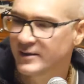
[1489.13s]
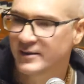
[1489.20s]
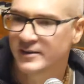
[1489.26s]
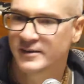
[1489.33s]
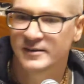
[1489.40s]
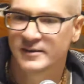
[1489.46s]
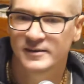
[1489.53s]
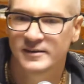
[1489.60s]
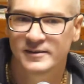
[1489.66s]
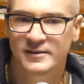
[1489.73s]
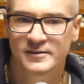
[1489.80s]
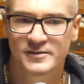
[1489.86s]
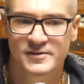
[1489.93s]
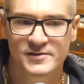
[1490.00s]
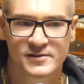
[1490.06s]

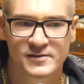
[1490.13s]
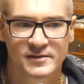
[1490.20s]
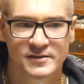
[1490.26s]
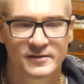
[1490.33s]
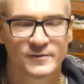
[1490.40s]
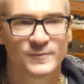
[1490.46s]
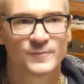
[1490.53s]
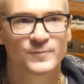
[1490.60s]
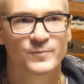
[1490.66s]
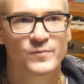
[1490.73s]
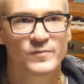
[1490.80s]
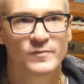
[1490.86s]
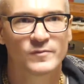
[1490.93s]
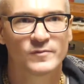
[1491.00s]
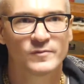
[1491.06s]
there is
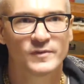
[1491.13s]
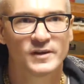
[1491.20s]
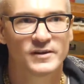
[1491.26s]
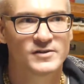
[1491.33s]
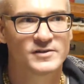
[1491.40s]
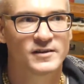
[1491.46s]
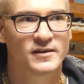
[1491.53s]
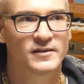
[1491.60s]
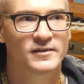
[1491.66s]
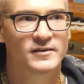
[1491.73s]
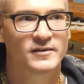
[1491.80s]
like